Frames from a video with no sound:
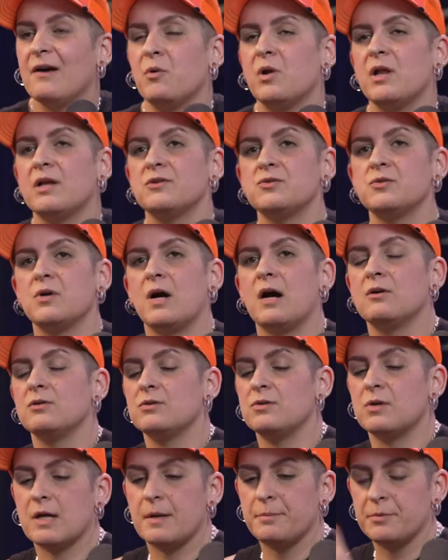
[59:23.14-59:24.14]
well, I'll do
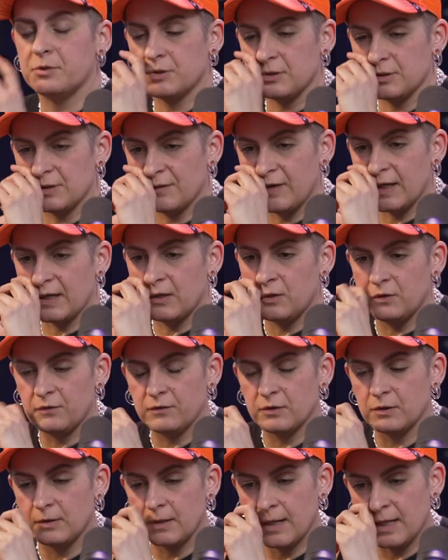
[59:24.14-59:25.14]
a couple of shows in
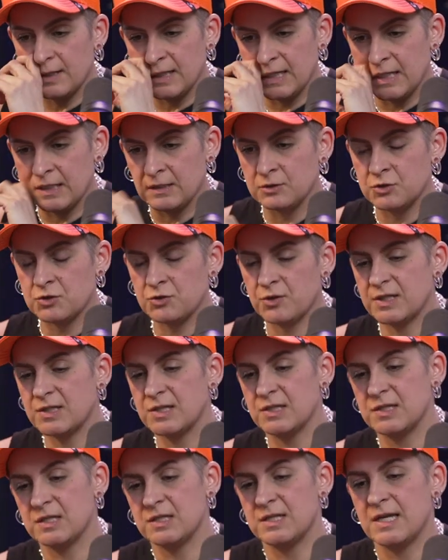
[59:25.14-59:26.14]
Vancouver, and then Trix
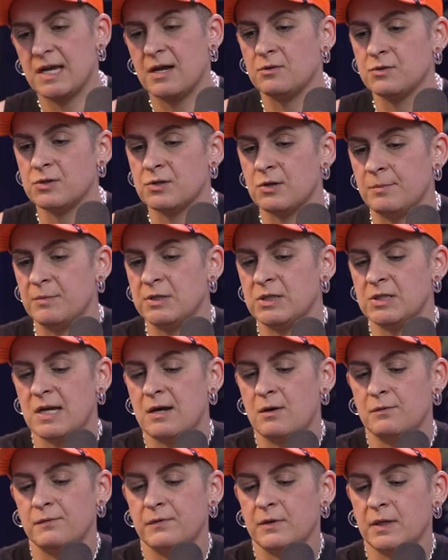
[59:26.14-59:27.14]
is in town, so I'm in
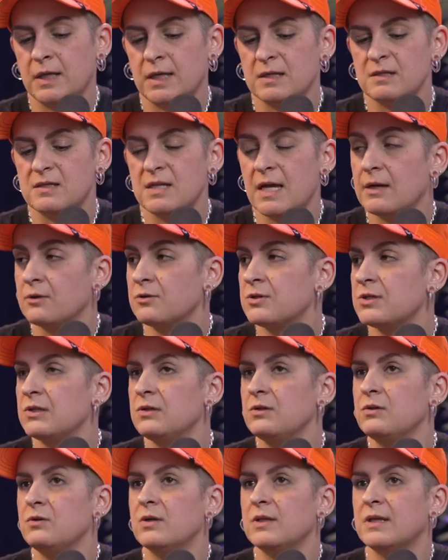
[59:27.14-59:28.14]
town for like a day or two.